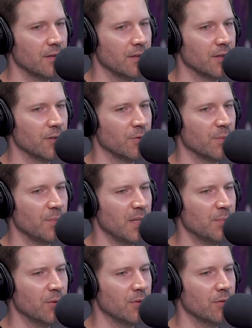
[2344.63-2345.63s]
You know, when
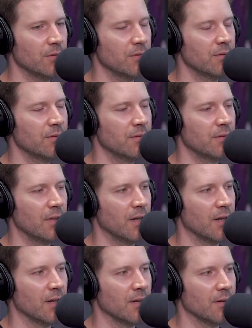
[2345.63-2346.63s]
people,
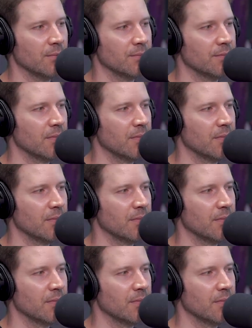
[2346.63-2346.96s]
uh,